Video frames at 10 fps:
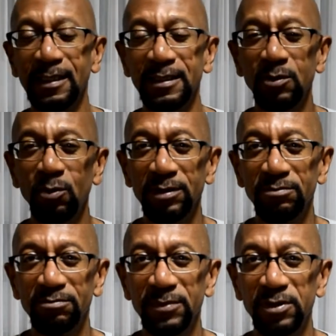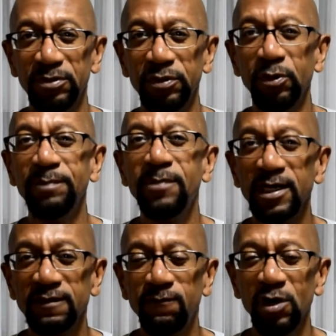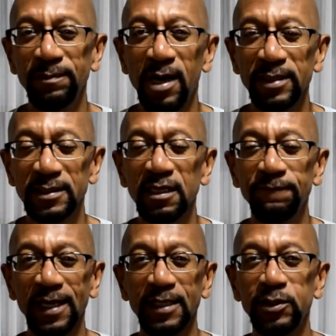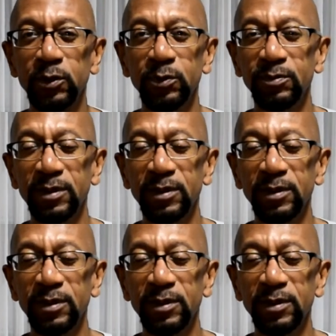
Do it. $30, $40, enough to get you,